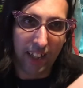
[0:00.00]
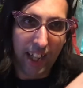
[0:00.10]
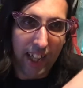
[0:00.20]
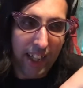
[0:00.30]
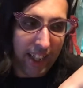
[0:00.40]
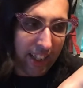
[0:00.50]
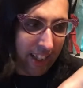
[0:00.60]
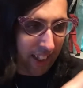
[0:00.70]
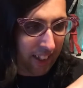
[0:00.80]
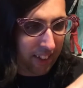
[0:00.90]

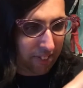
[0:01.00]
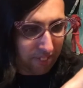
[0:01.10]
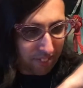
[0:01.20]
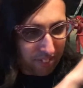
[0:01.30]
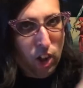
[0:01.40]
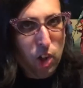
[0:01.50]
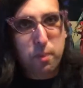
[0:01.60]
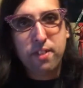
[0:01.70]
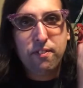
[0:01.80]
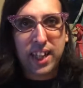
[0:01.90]
a
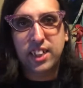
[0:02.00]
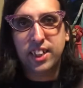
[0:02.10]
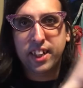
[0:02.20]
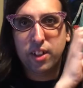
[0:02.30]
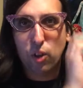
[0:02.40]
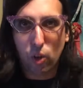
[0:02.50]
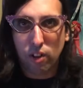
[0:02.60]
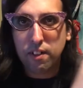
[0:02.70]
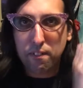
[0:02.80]
home invasion horror